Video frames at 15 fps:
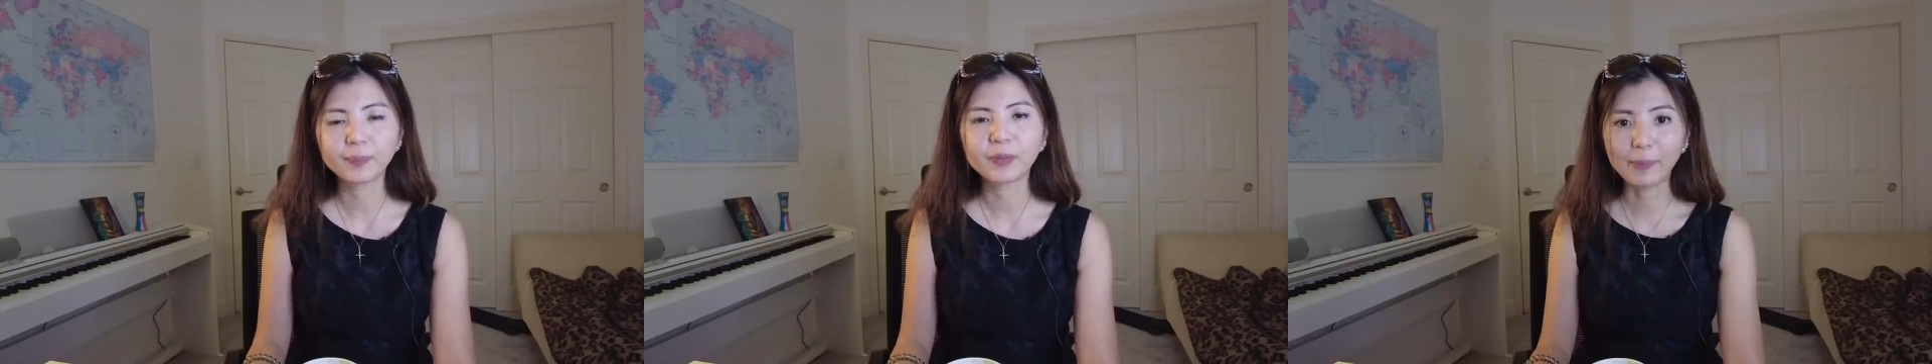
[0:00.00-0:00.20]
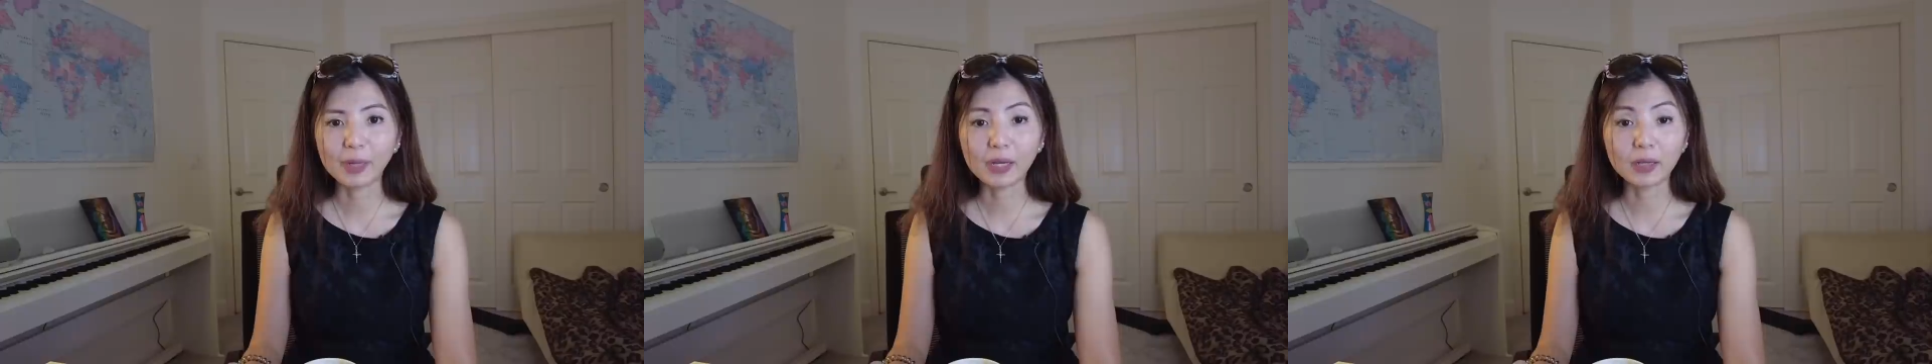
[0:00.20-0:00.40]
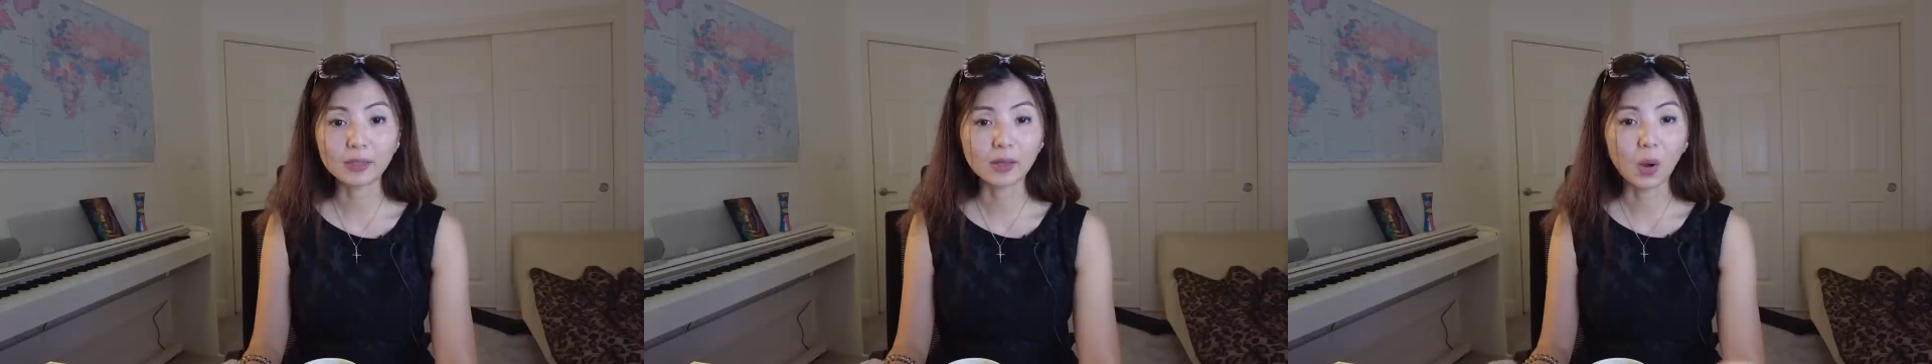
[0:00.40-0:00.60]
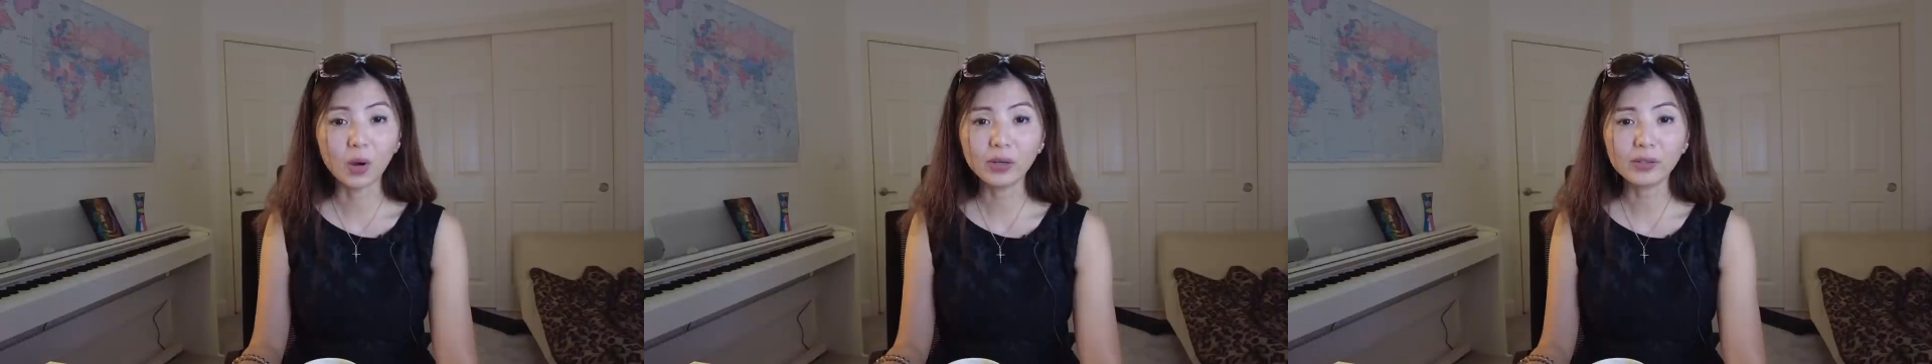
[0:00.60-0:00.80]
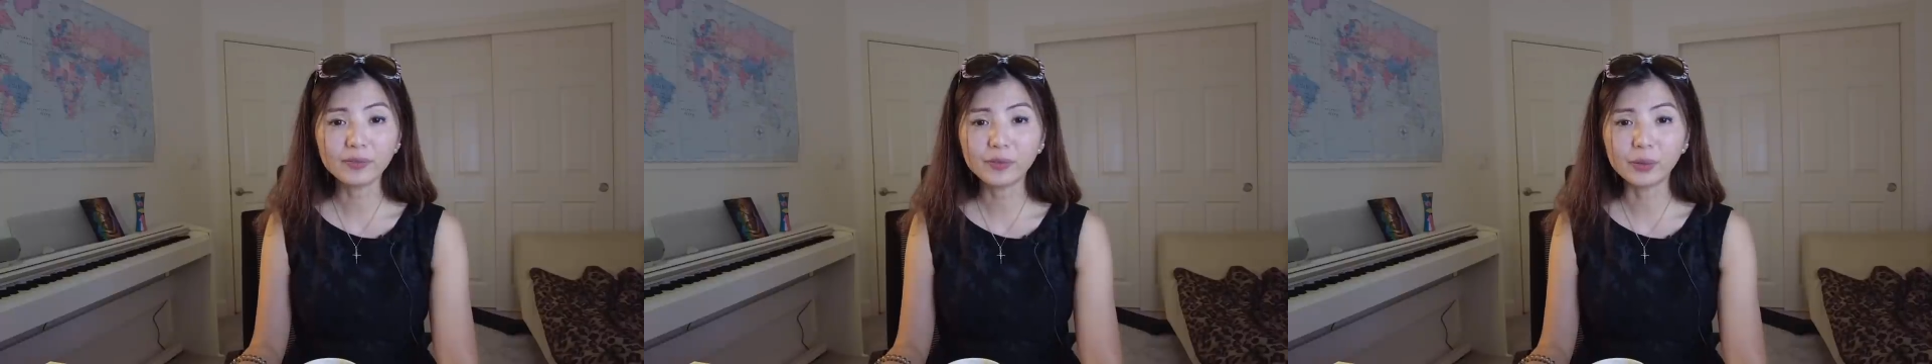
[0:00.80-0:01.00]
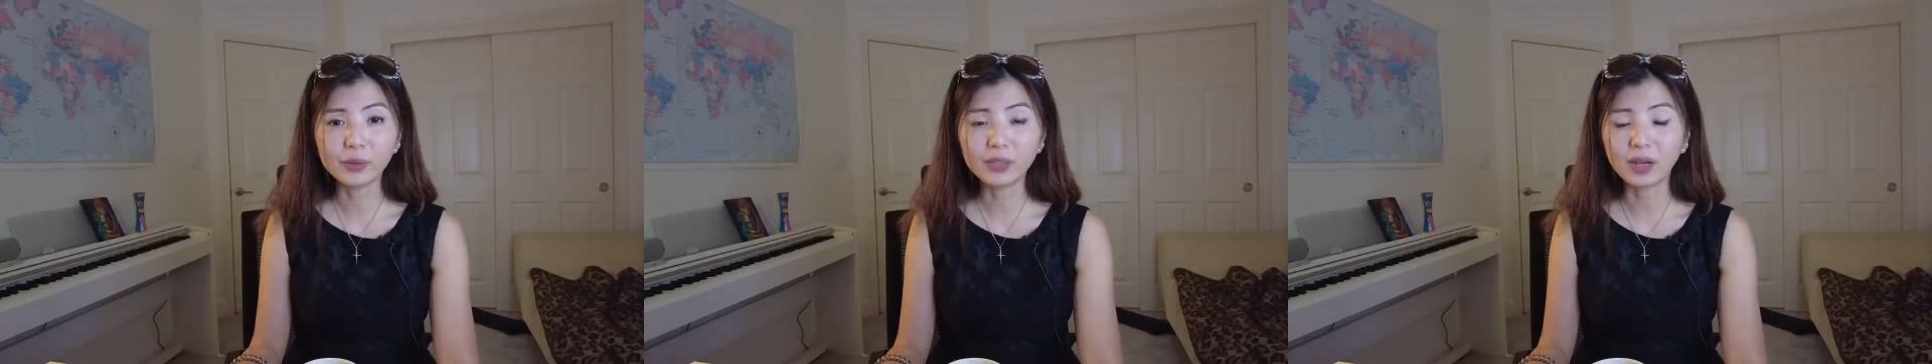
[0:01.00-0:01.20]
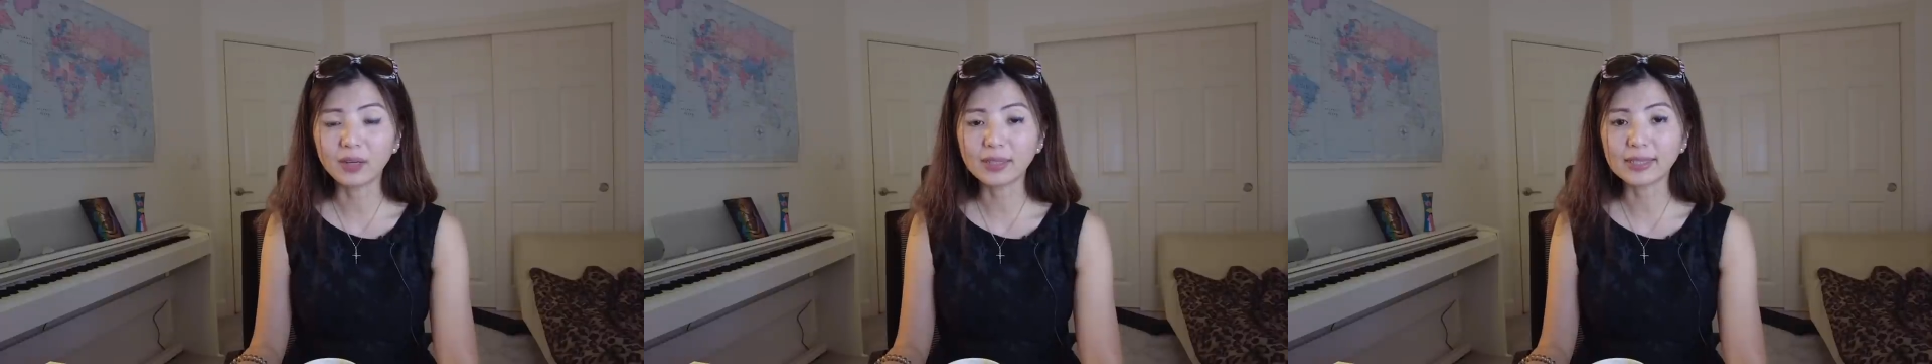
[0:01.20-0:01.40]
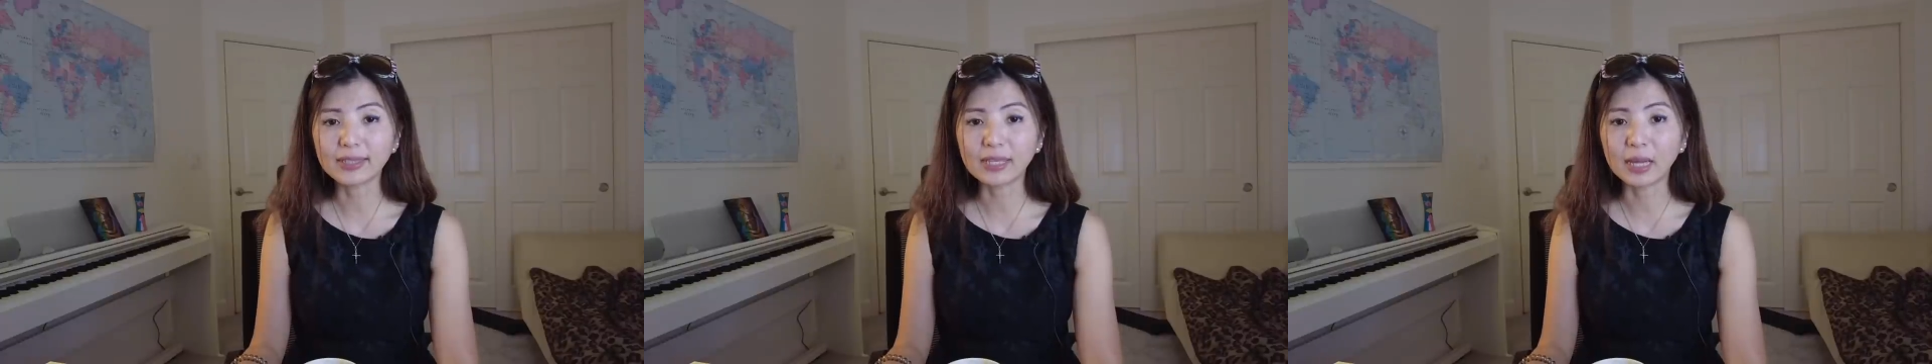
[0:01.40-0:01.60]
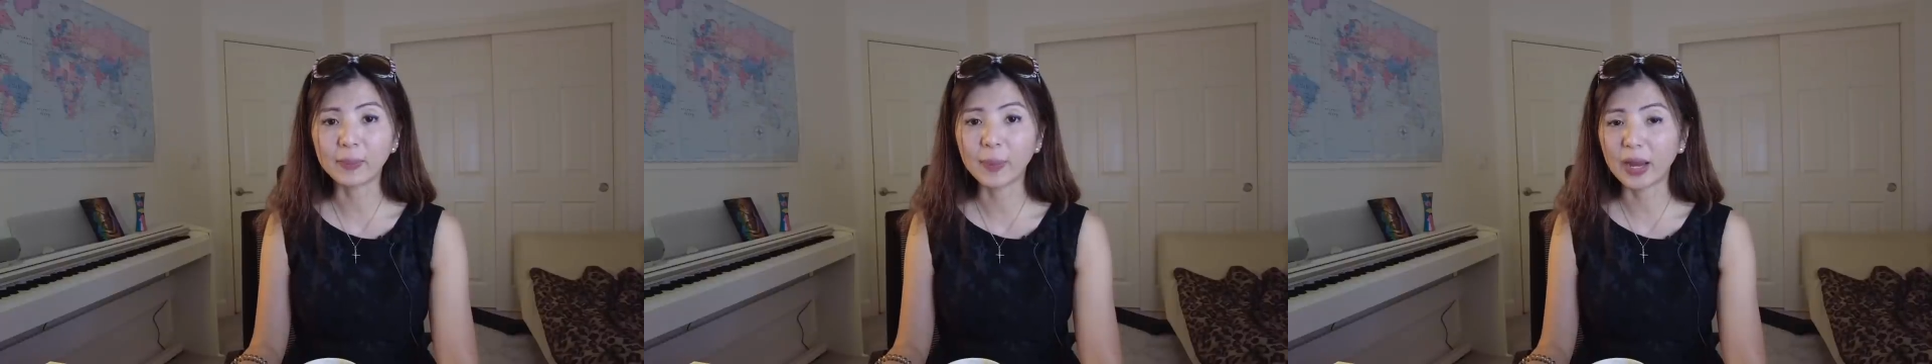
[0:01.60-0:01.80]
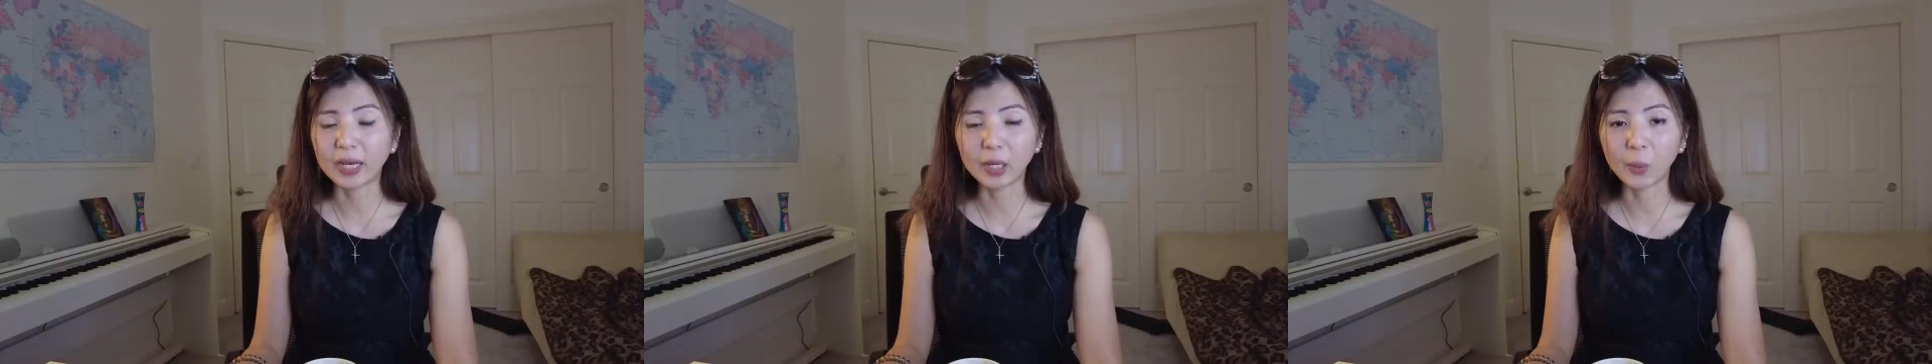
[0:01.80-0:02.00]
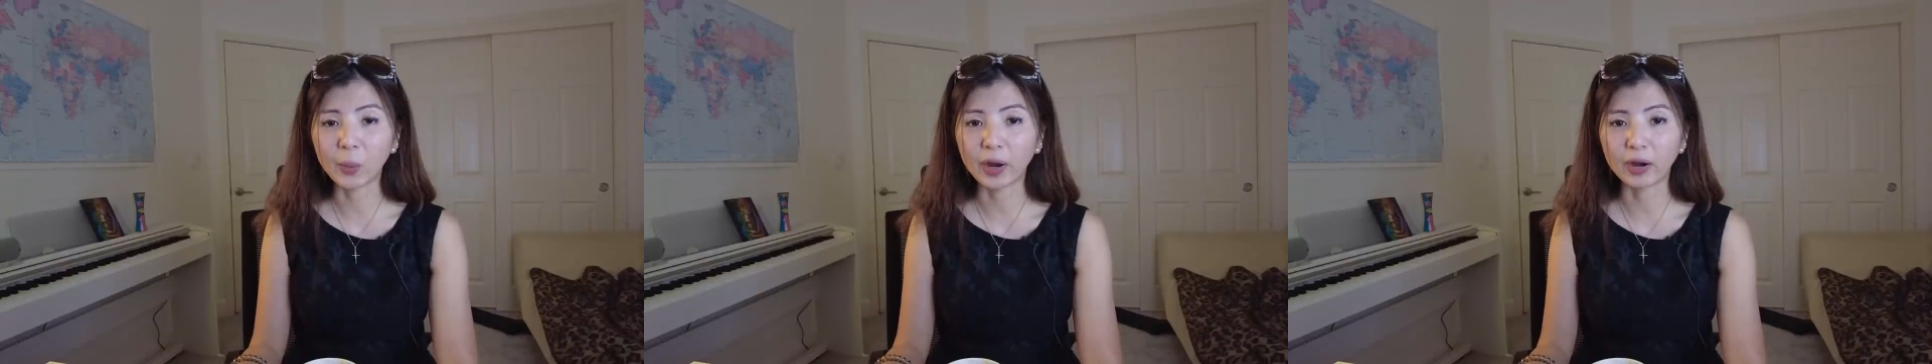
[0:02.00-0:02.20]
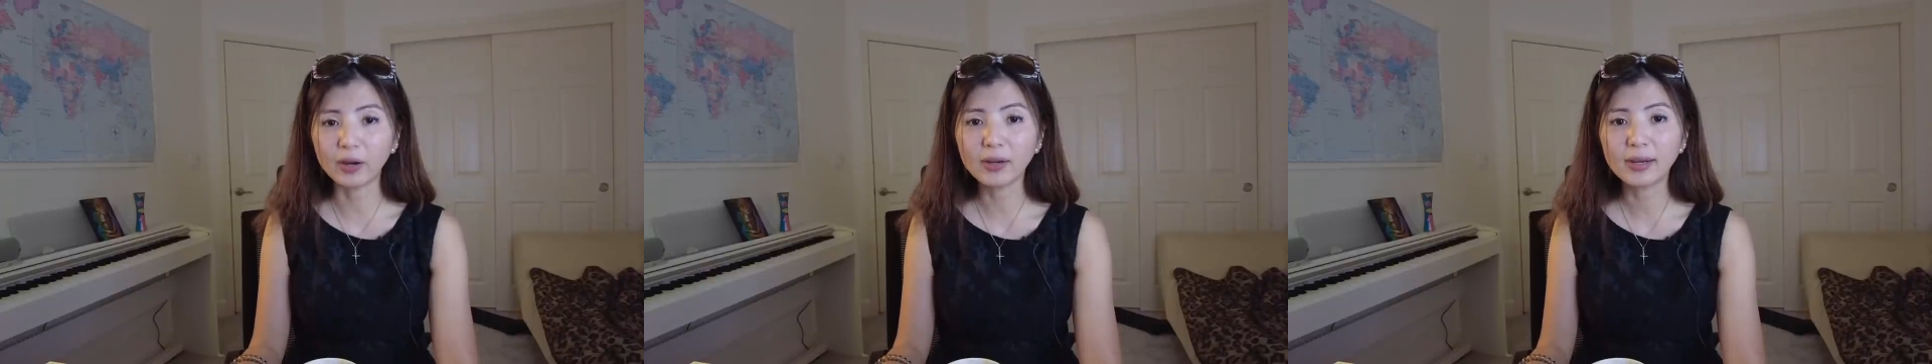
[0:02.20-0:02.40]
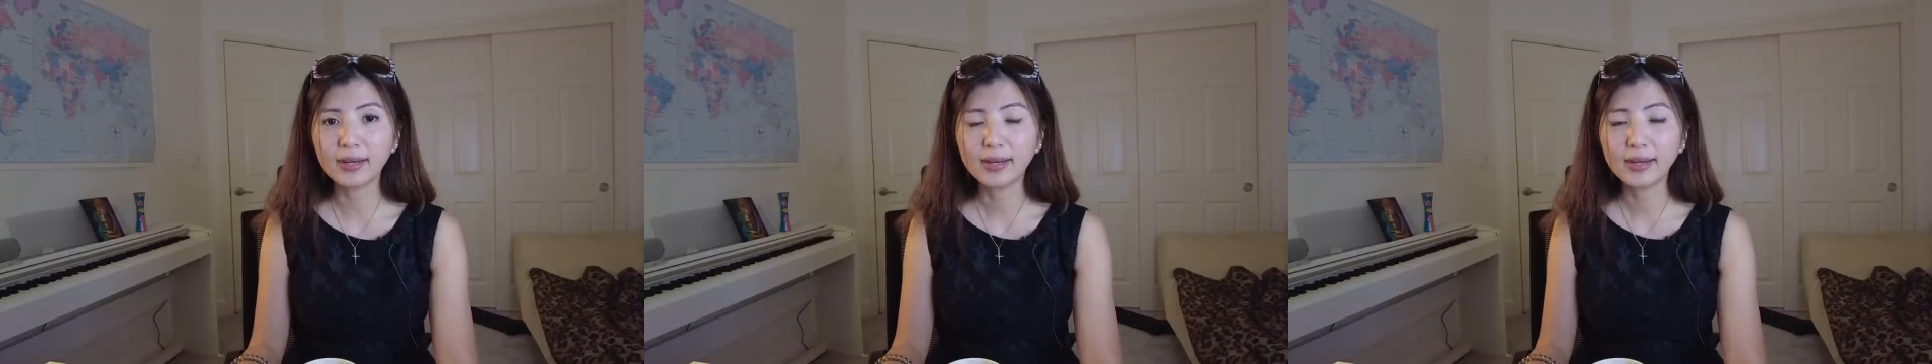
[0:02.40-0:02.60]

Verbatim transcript: because all the food costs the same anywhere.